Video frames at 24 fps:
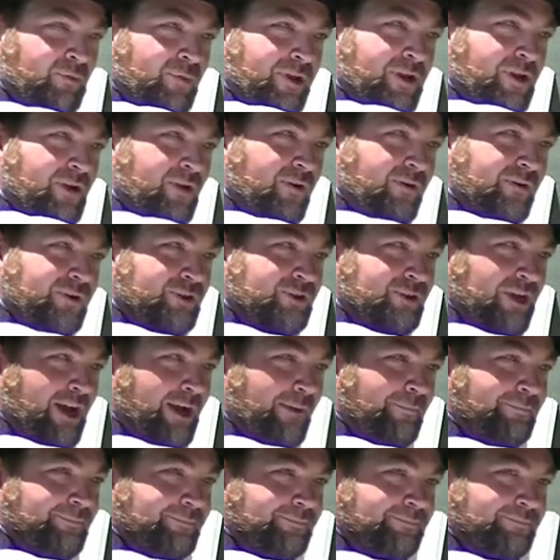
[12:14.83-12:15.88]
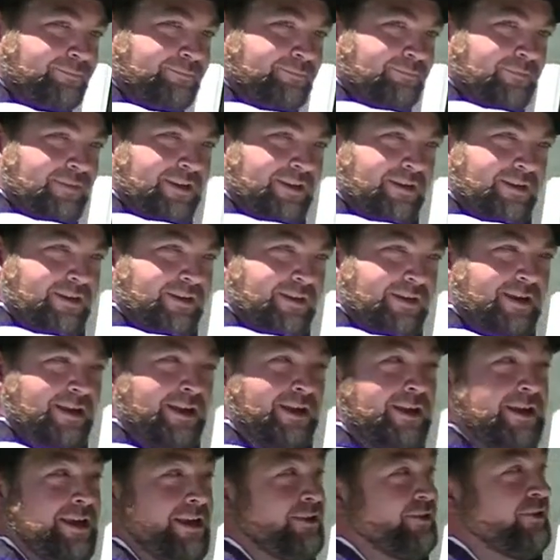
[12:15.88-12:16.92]
window of the shop.
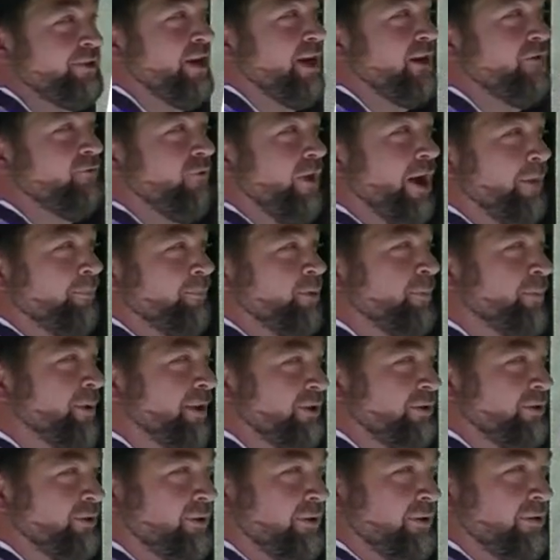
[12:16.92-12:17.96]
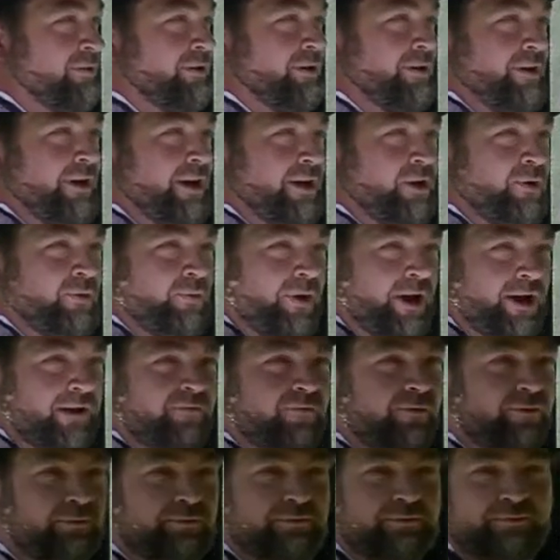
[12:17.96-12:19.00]
And he said, "Drop your pistol and your
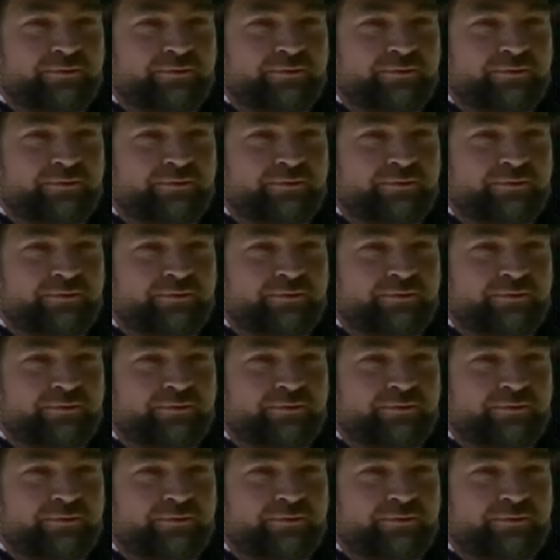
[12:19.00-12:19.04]
rifle."